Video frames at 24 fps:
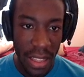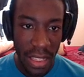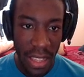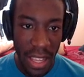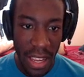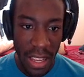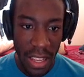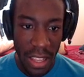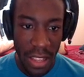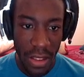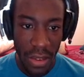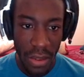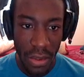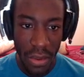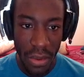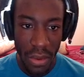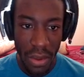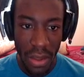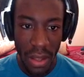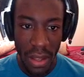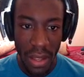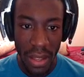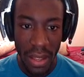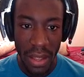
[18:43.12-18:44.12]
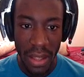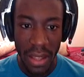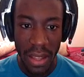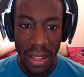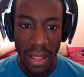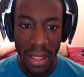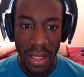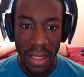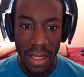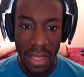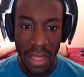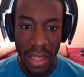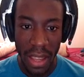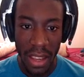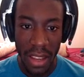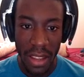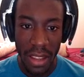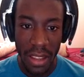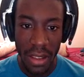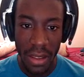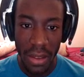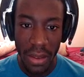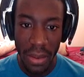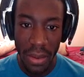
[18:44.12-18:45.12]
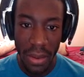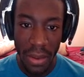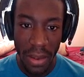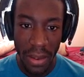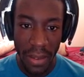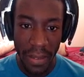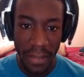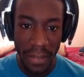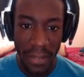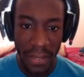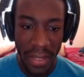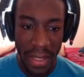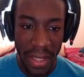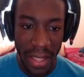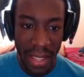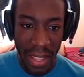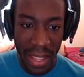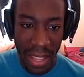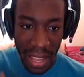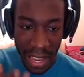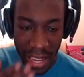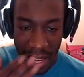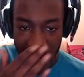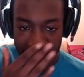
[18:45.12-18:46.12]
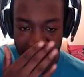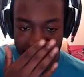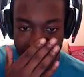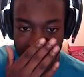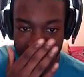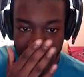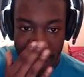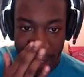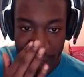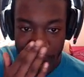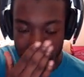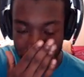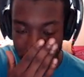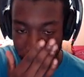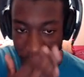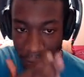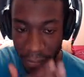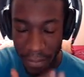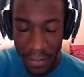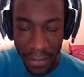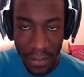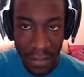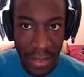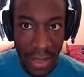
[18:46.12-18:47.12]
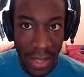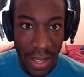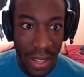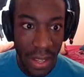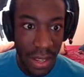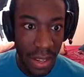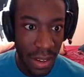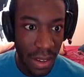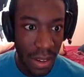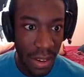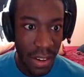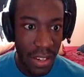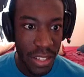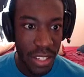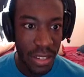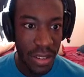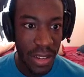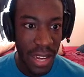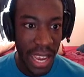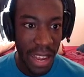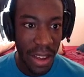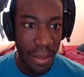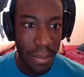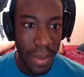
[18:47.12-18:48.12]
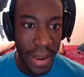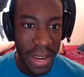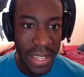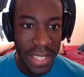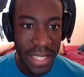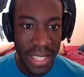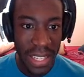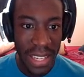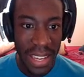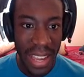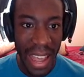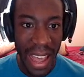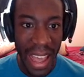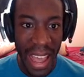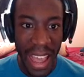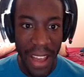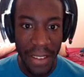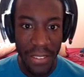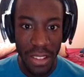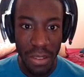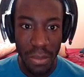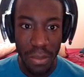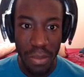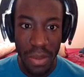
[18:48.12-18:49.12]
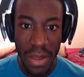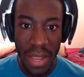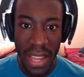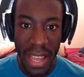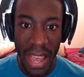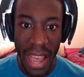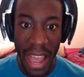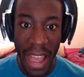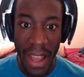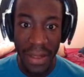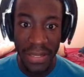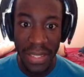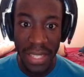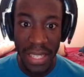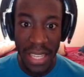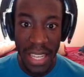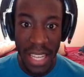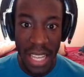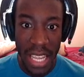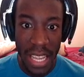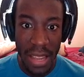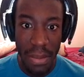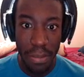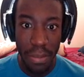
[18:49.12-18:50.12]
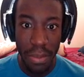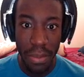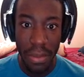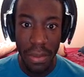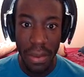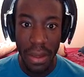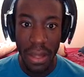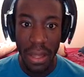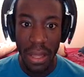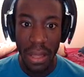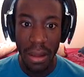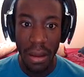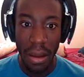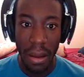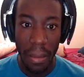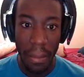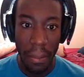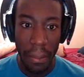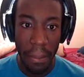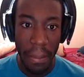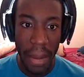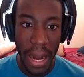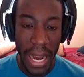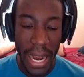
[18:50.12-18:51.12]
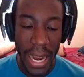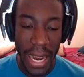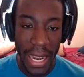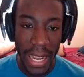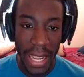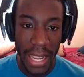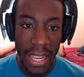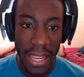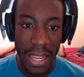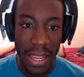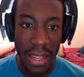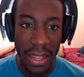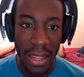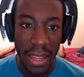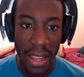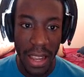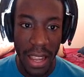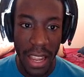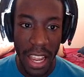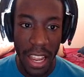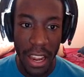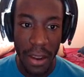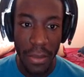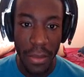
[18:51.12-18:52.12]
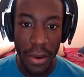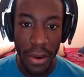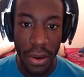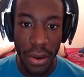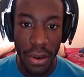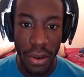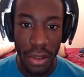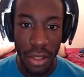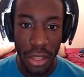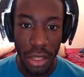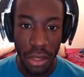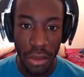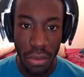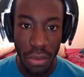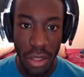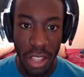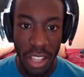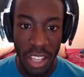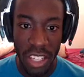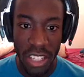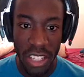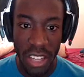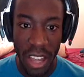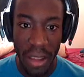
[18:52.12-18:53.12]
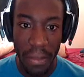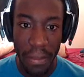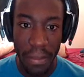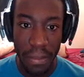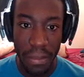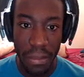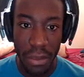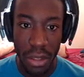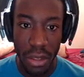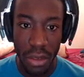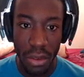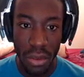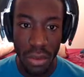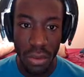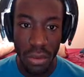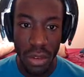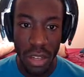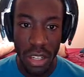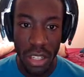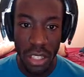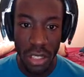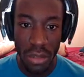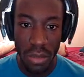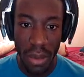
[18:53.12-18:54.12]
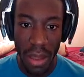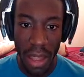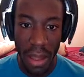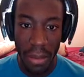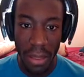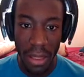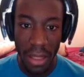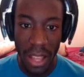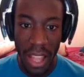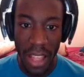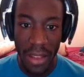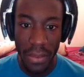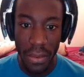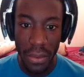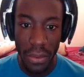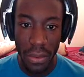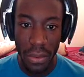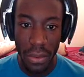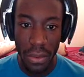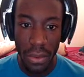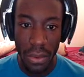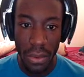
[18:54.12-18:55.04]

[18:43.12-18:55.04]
thank you, thank you, and thank you. All right, so now basically I have to be, I have to keep my hammer through this, through this level,